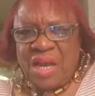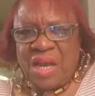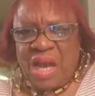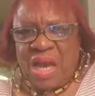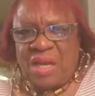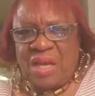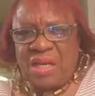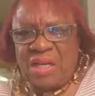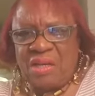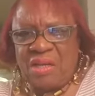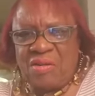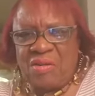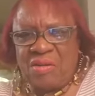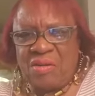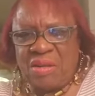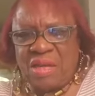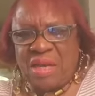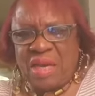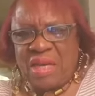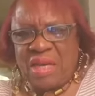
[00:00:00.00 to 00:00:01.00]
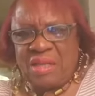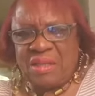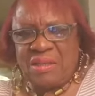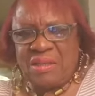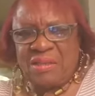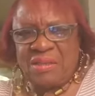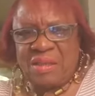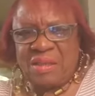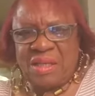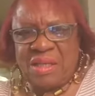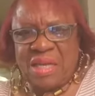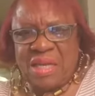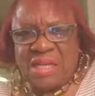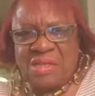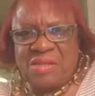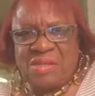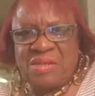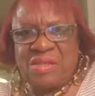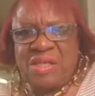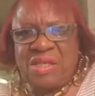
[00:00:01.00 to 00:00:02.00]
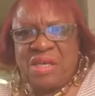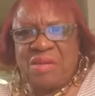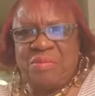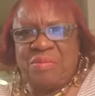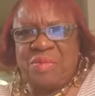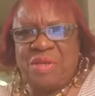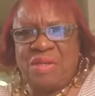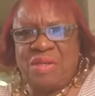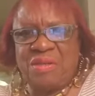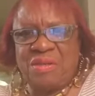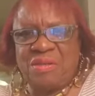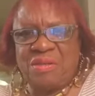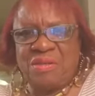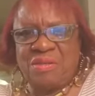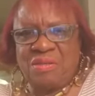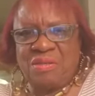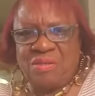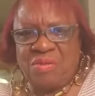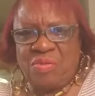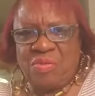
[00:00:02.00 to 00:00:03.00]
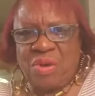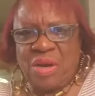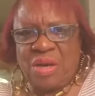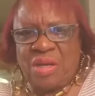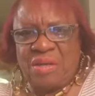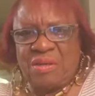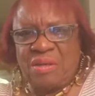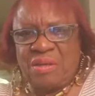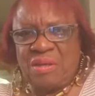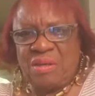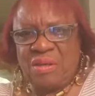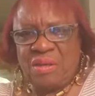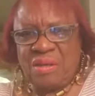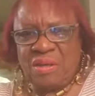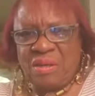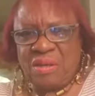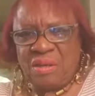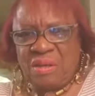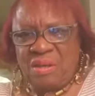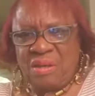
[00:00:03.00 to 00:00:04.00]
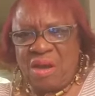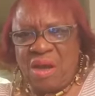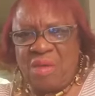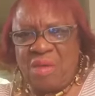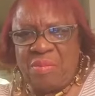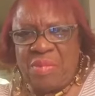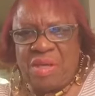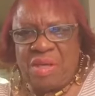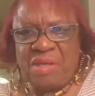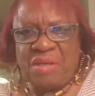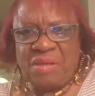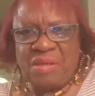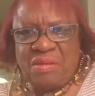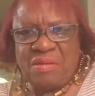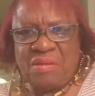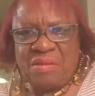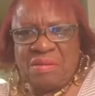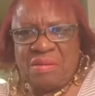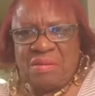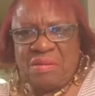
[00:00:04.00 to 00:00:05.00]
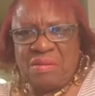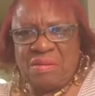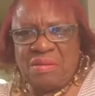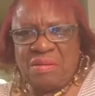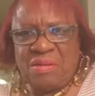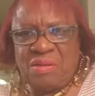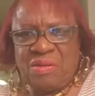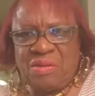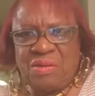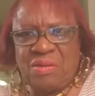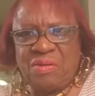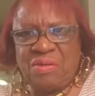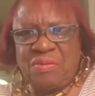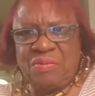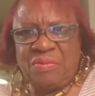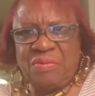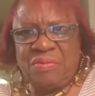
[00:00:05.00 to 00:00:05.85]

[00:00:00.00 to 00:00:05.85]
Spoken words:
I click on that, and that should tell me, where I can comment to you.